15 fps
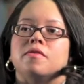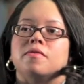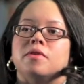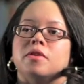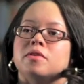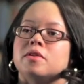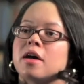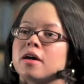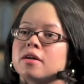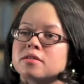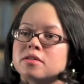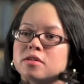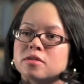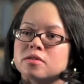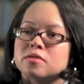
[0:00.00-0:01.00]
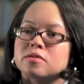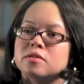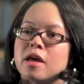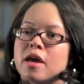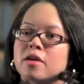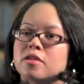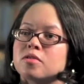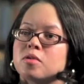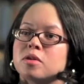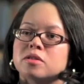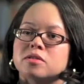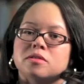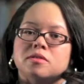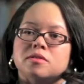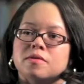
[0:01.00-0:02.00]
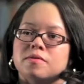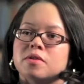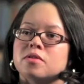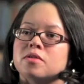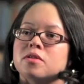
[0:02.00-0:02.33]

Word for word: their doctors, ask questions of their